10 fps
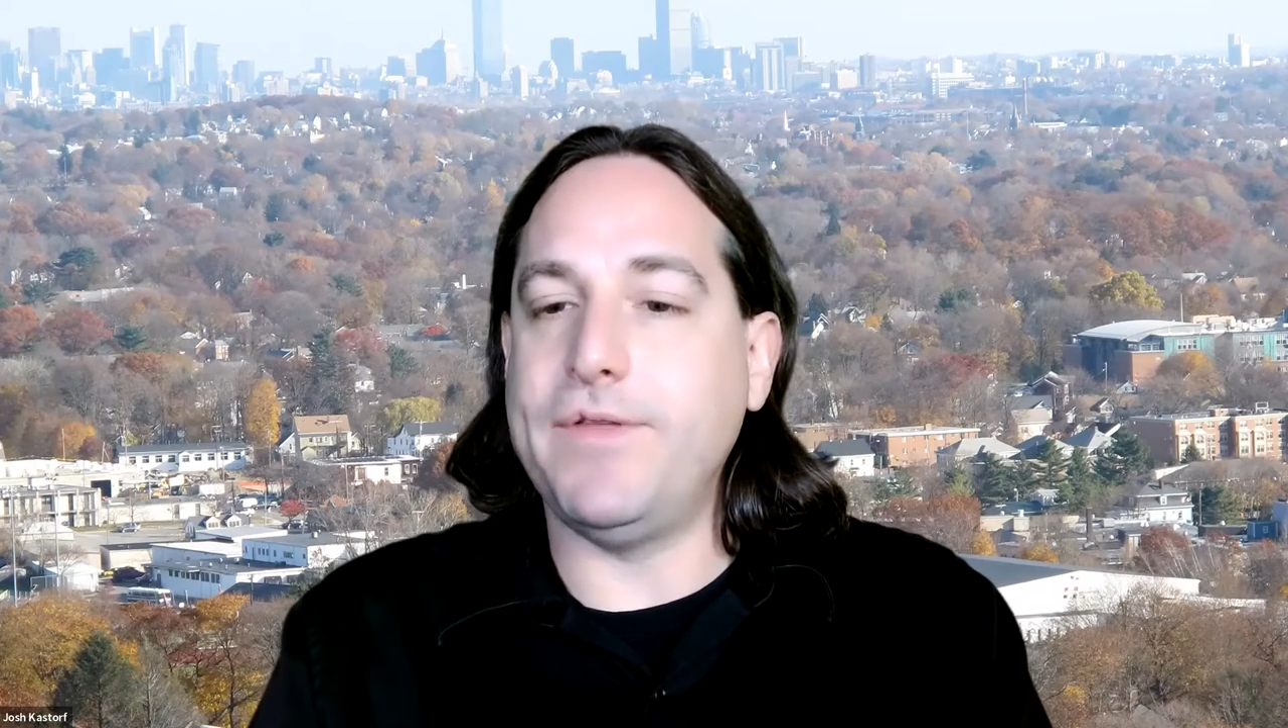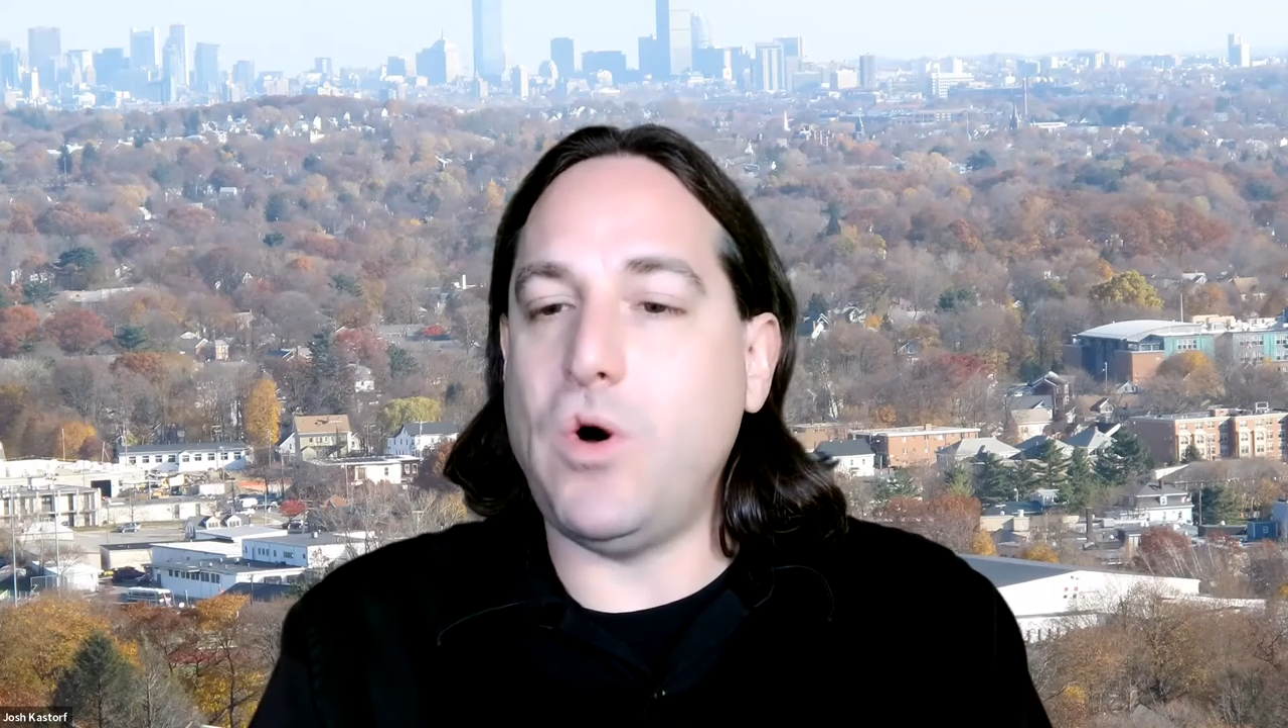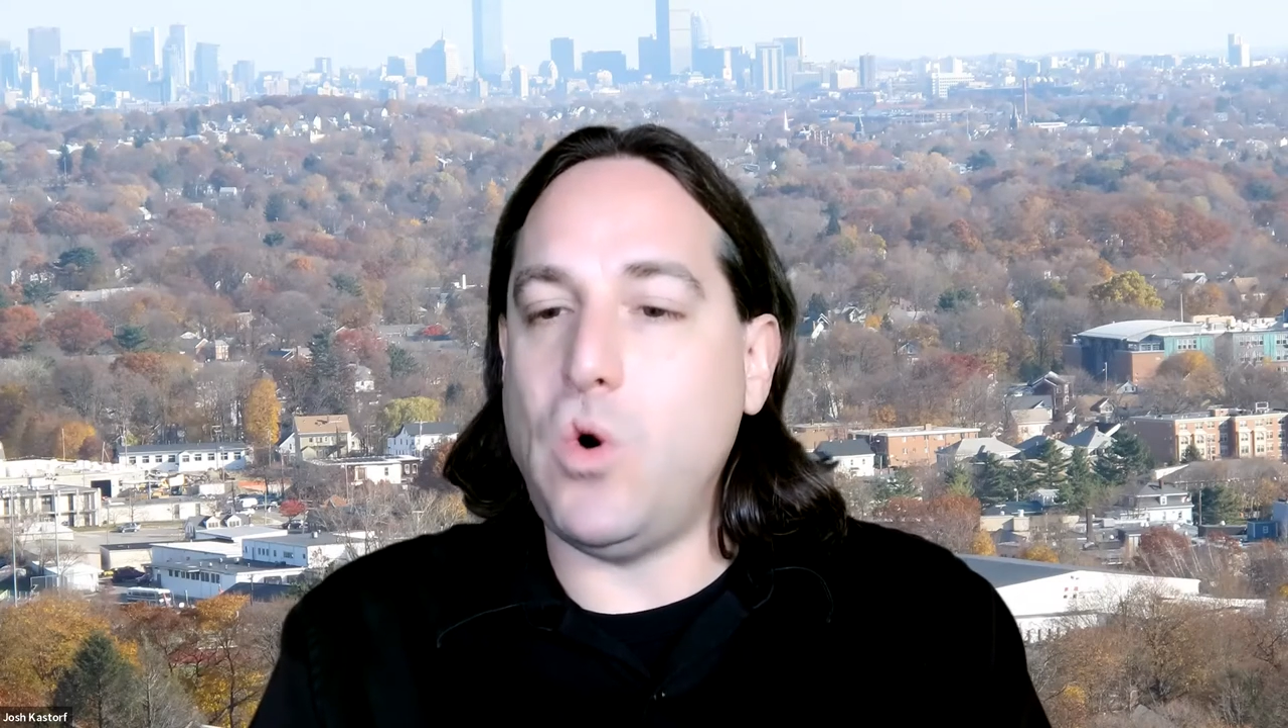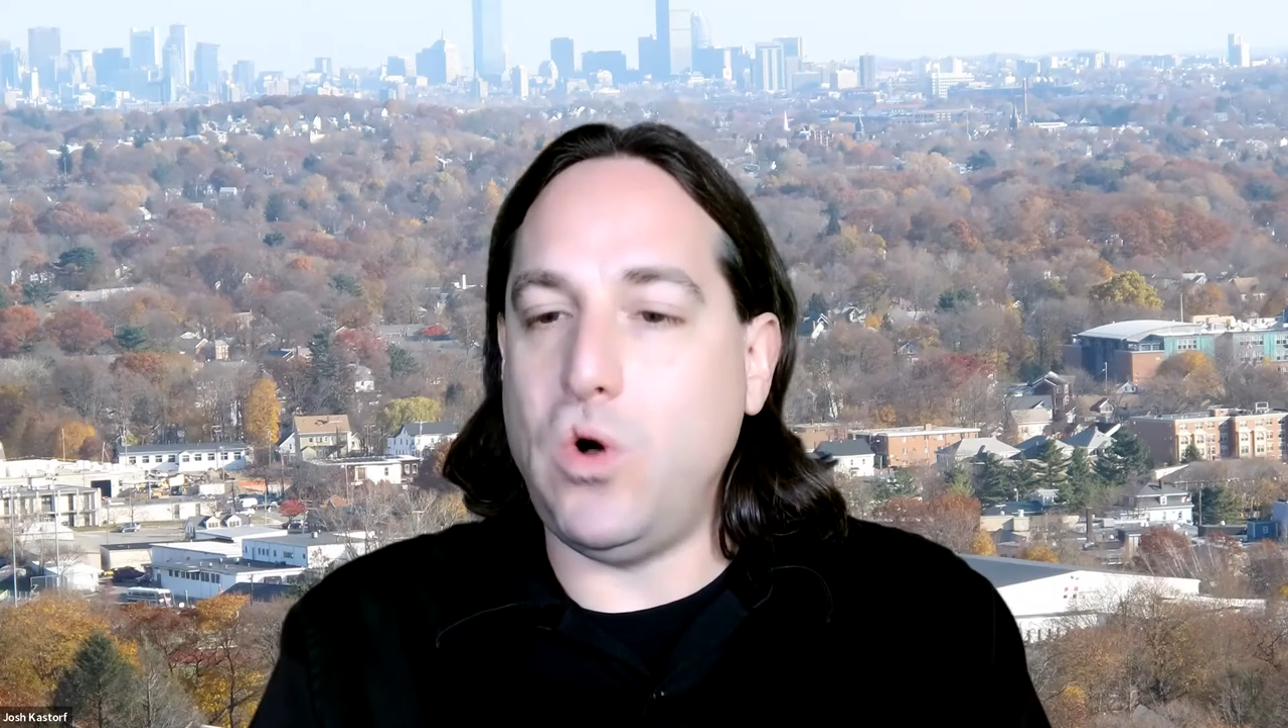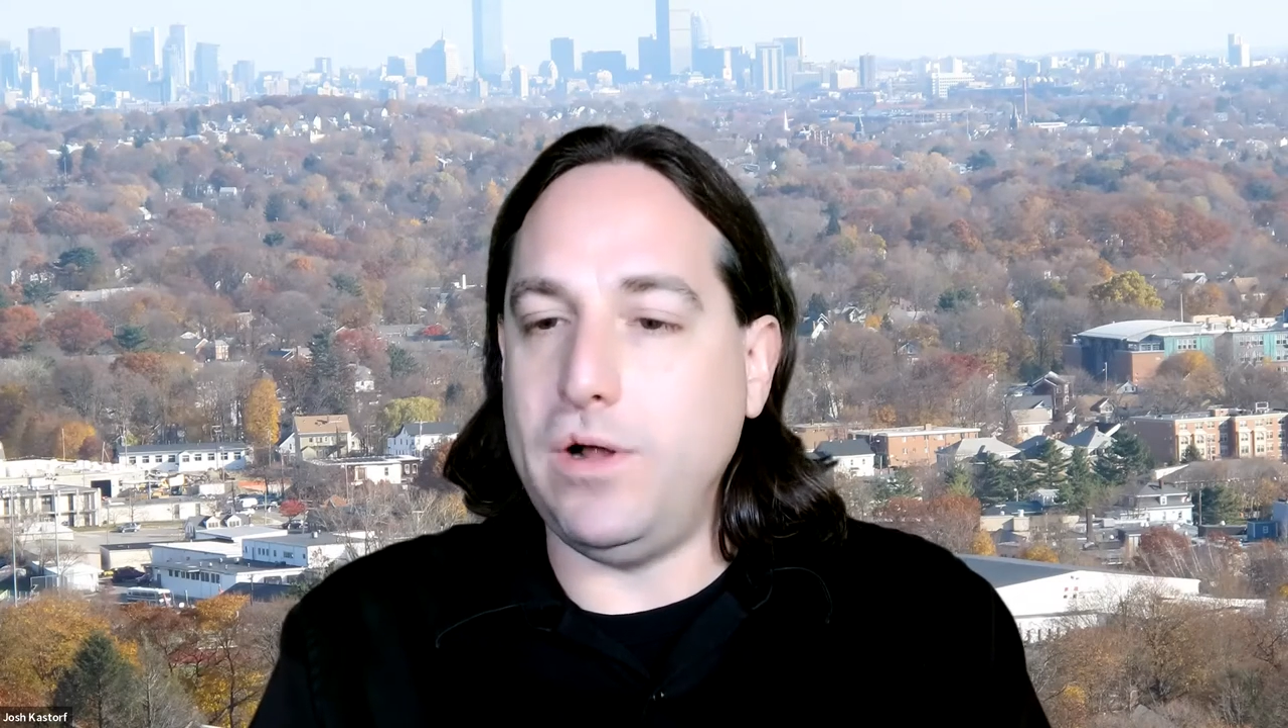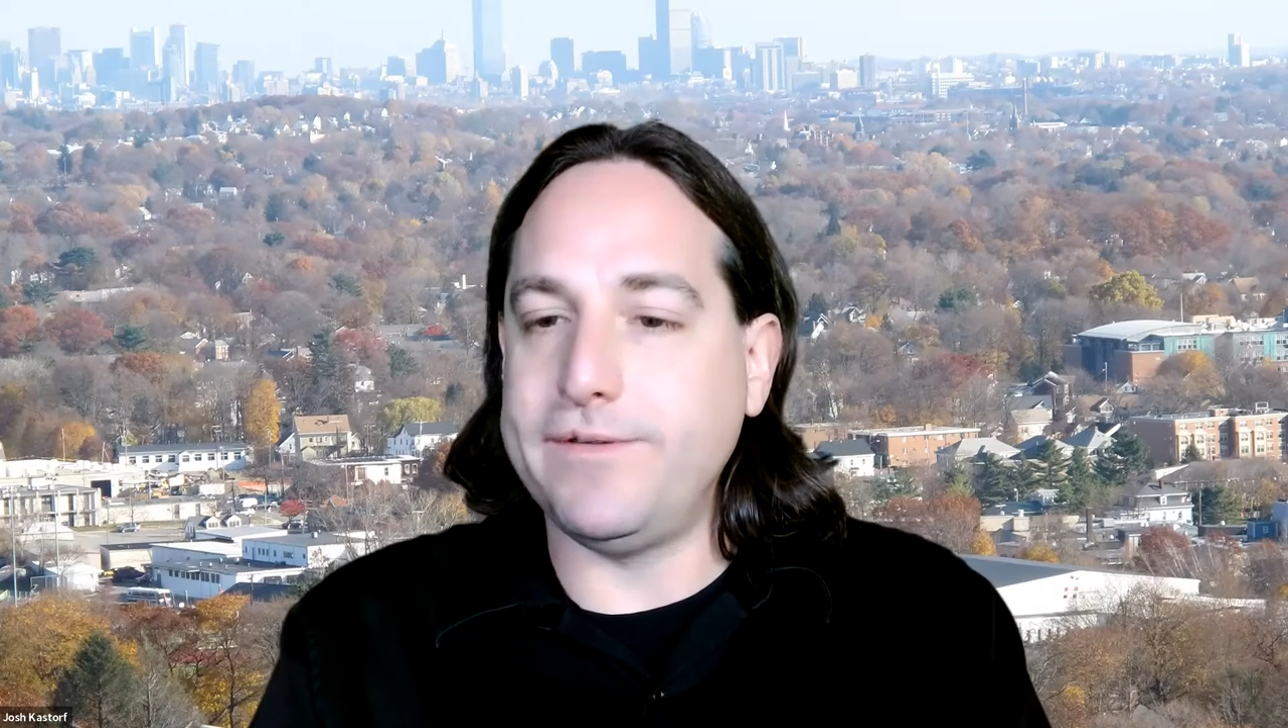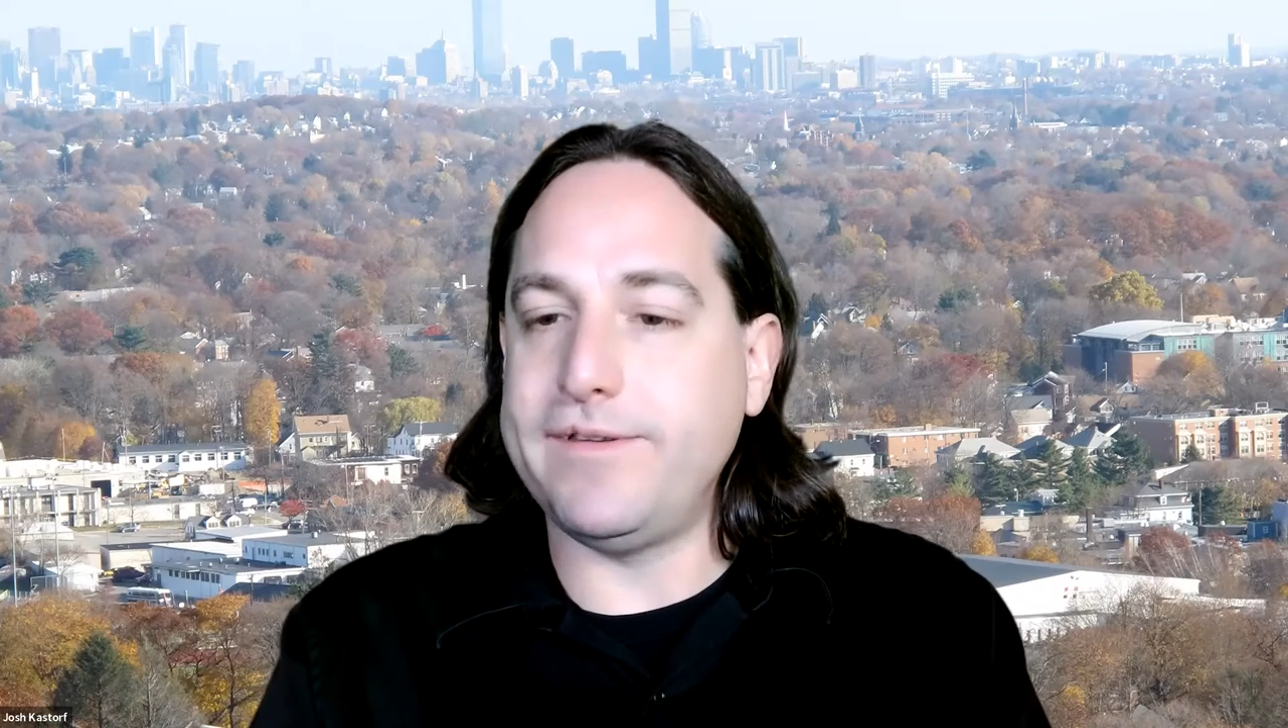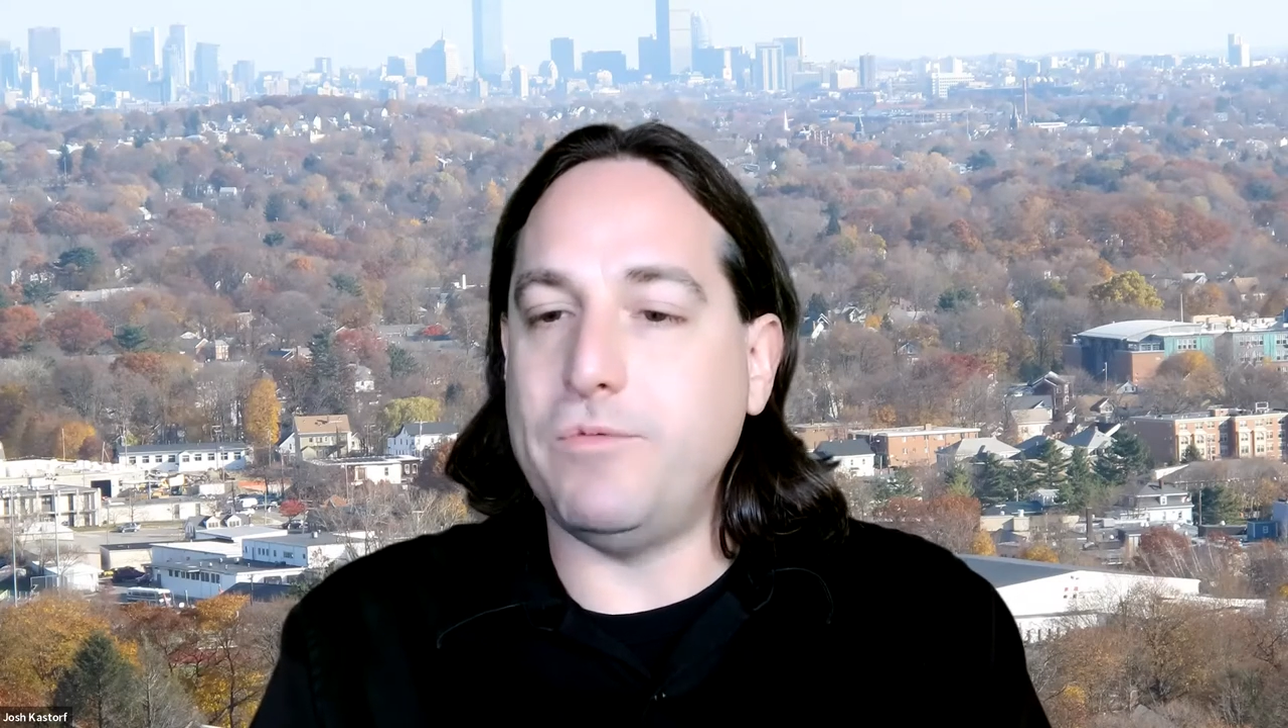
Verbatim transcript: of the Whole.